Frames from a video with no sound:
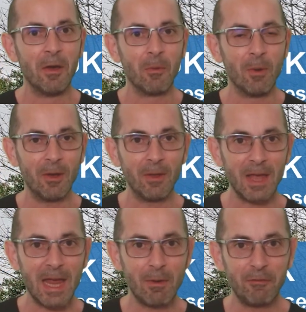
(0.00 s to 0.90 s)
Well,
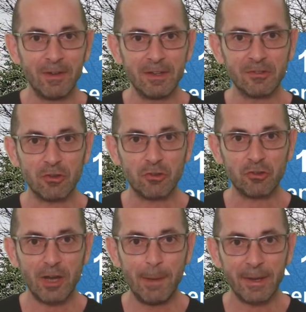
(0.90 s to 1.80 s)
how are things
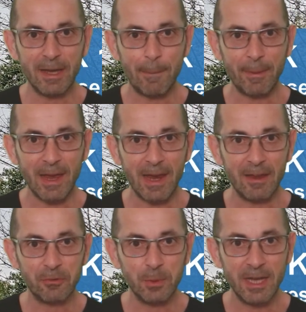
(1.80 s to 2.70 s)
shaping up
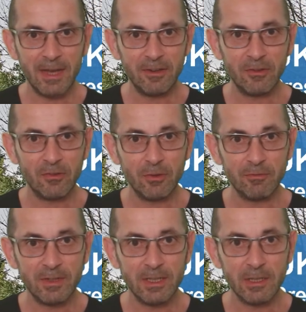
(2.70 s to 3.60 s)
as we head into
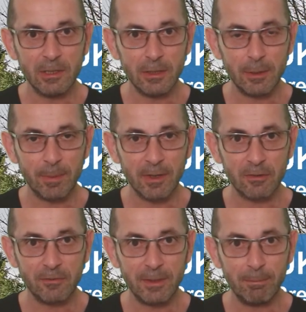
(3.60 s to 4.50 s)
the early
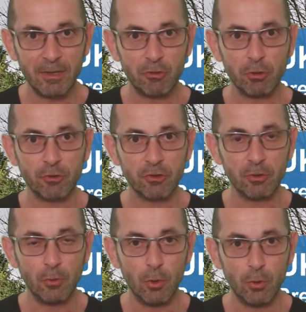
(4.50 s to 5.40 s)
part of the
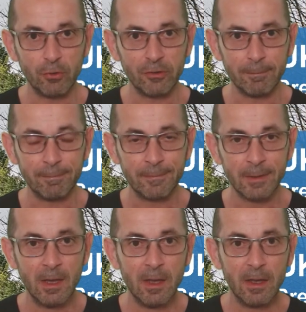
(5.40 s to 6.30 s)
meteorological autumn?
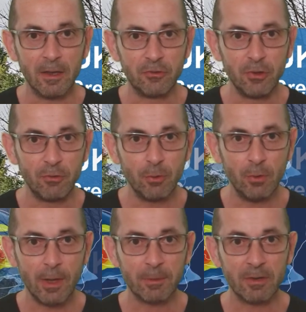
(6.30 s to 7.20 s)
As
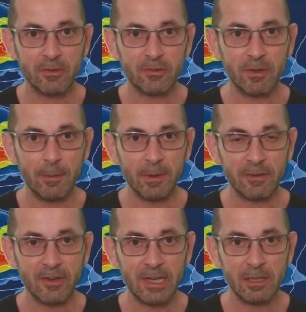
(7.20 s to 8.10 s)
usual, I'm going to start
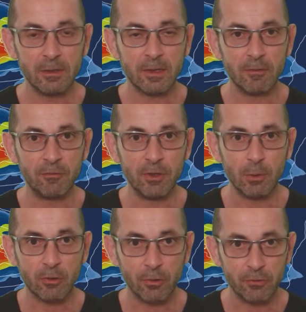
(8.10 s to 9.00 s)
by taking a look at the
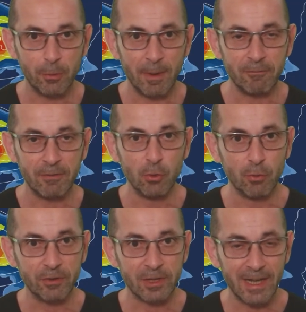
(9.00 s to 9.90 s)
view across Europe and the
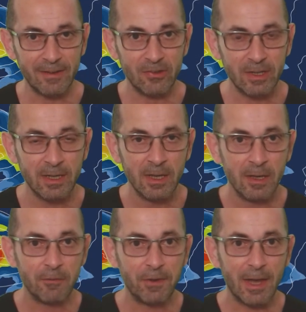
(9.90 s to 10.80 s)
North Atlantic.
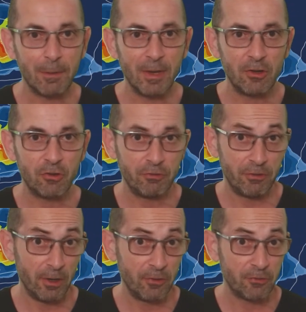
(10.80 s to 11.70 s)
The animation
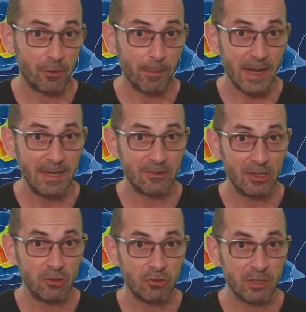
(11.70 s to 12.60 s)
runs from
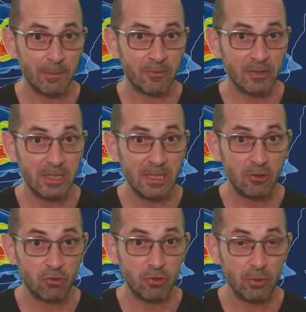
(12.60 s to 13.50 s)
18
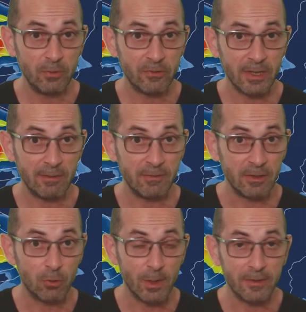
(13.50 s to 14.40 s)
GMT, Tuesday
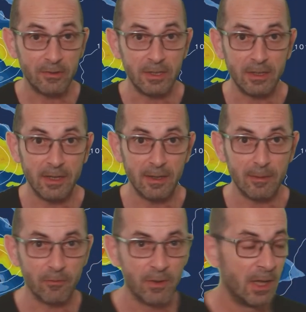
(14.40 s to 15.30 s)
the 29th.